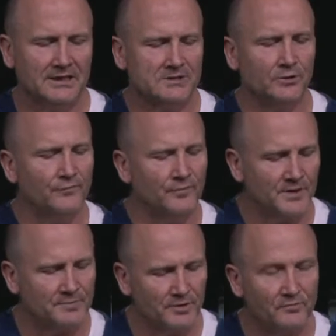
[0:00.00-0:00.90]
Let's learn from
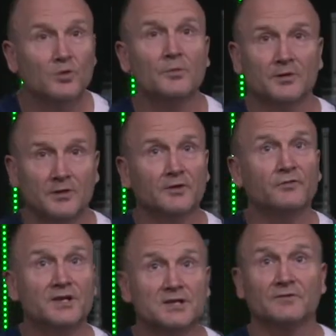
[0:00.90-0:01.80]
this beautiful woman. I'm going to
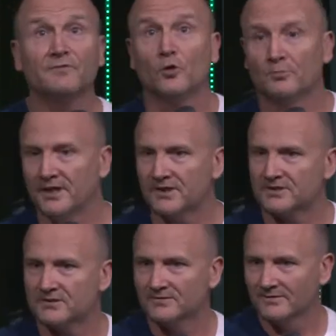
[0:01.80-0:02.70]
finish in 4
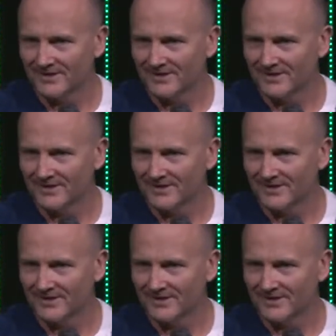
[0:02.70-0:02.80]
minutes.